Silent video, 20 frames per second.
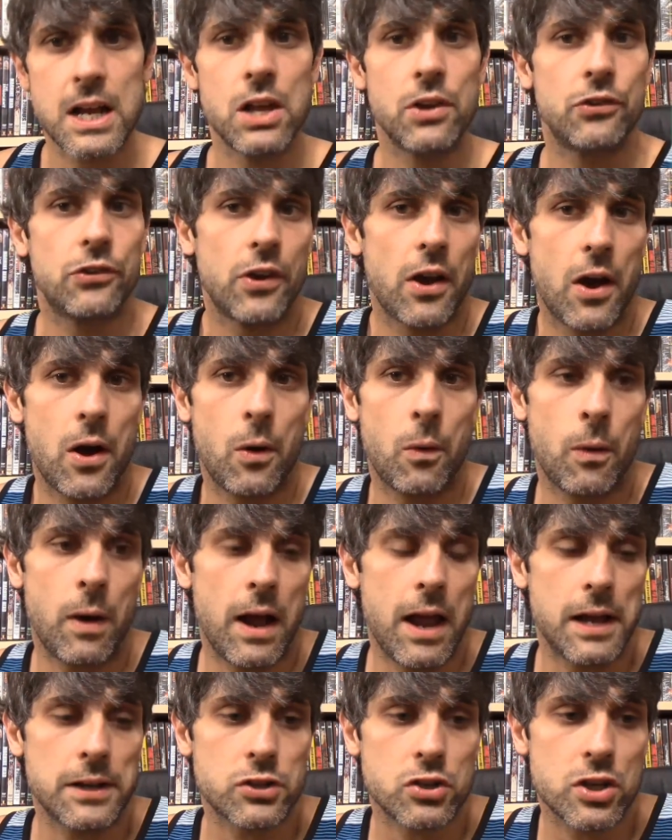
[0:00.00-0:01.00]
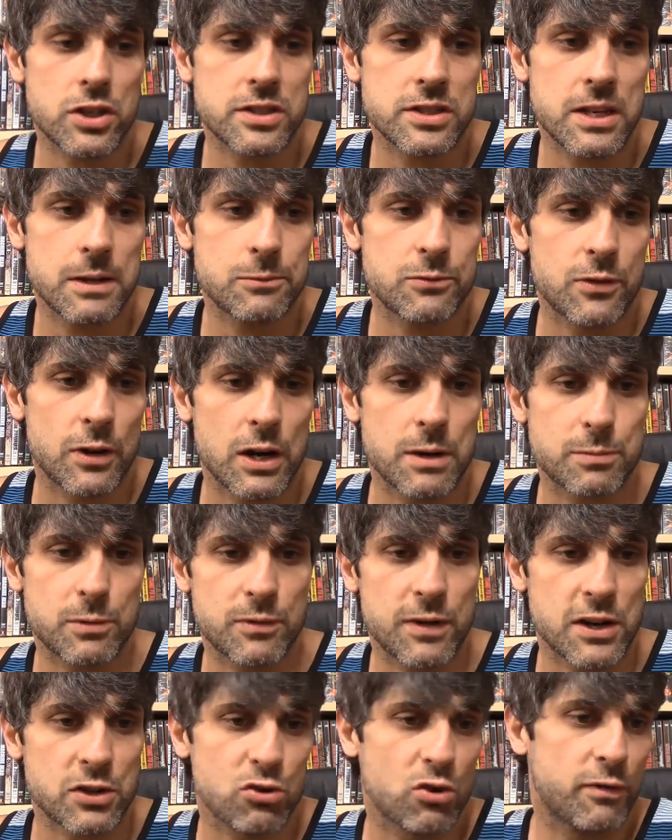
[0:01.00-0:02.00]
So it just seems very
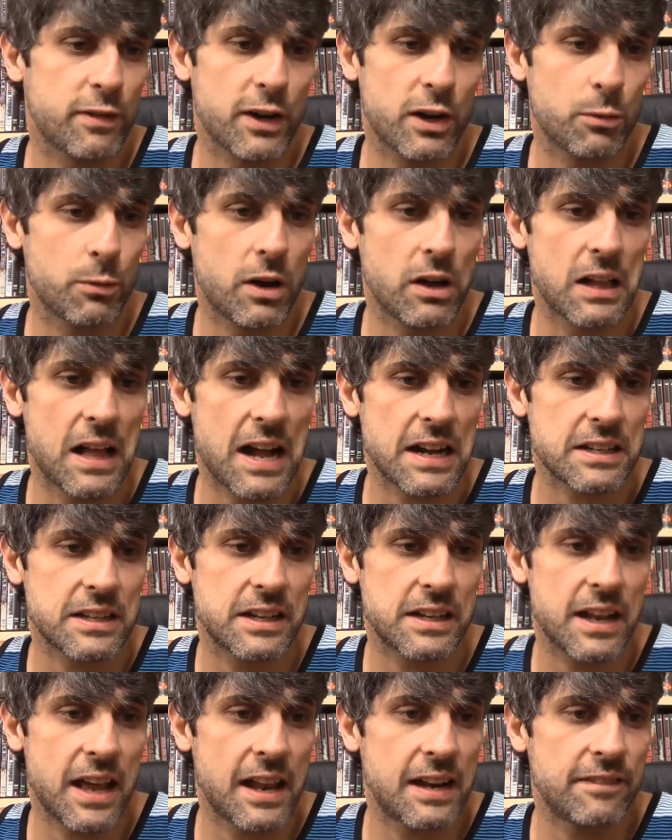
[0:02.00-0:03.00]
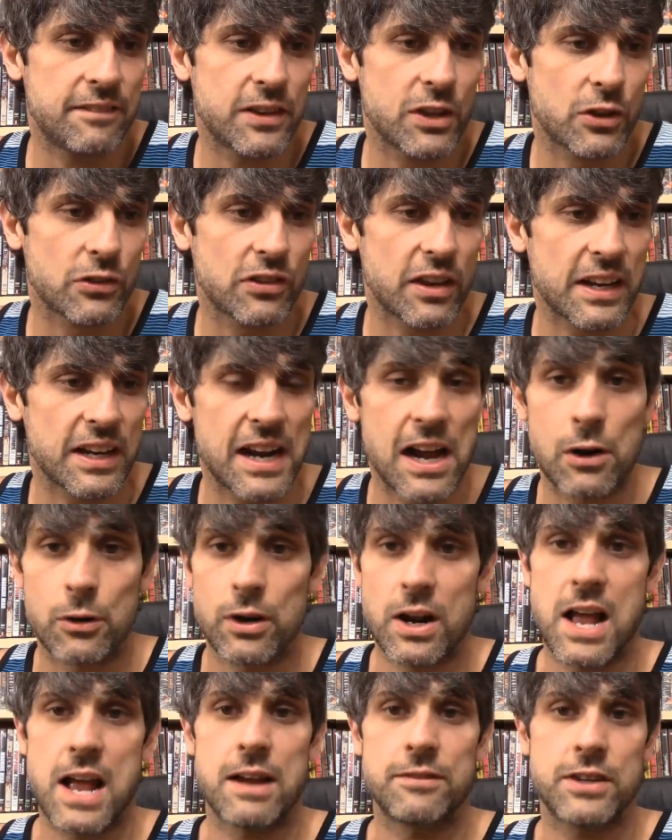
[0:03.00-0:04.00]
professional, very well acted, and it feels like an hour
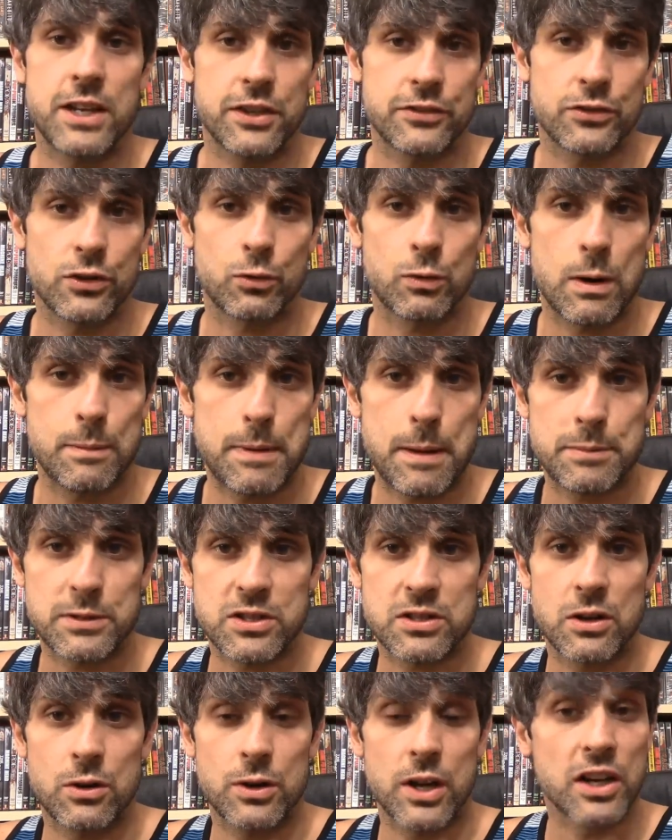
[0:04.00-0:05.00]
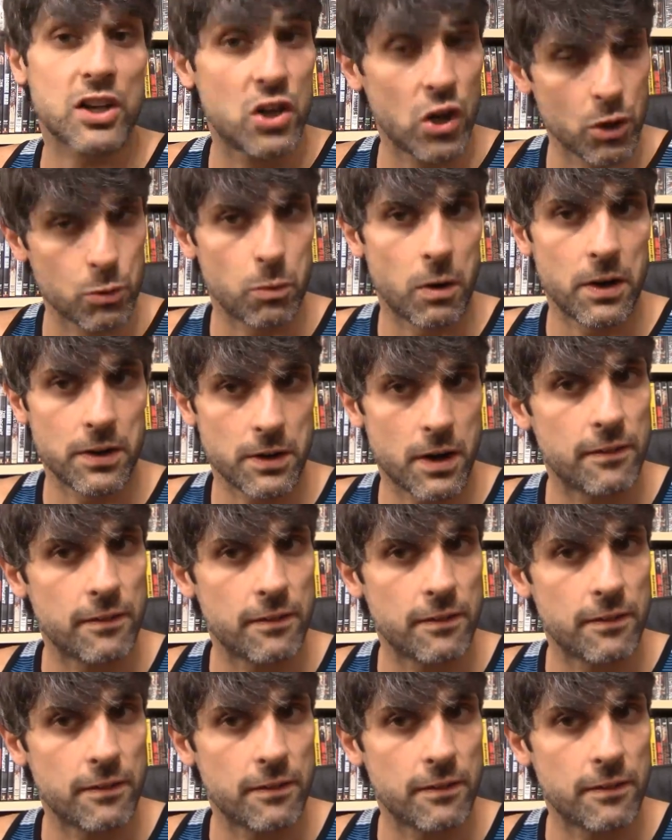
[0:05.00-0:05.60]
and a half Tales from the Crypt episode, a good one,